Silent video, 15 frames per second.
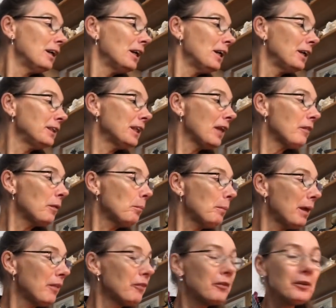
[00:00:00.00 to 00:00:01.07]
Another
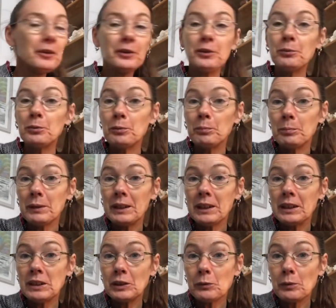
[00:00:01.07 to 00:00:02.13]
method would be
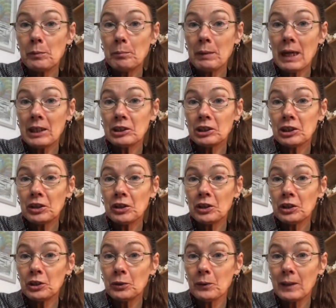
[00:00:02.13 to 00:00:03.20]
to imagine
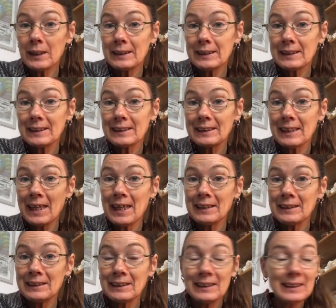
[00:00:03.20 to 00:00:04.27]
that you are
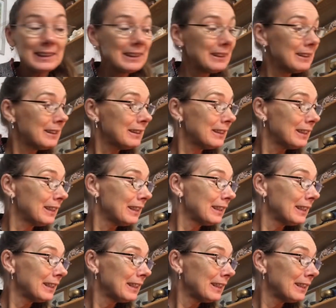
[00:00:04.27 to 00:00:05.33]
standing
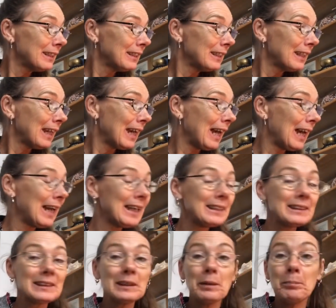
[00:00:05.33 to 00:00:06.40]

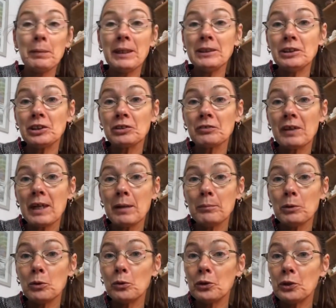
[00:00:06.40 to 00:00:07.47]
as a pentagram,
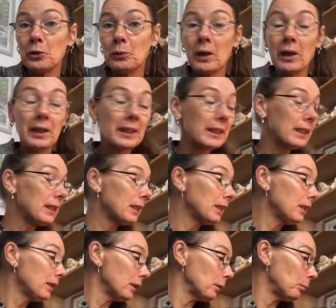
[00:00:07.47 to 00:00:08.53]
or you are
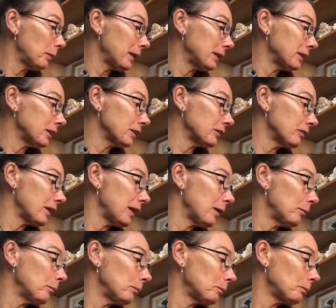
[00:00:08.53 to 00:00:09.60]
in a pentagram.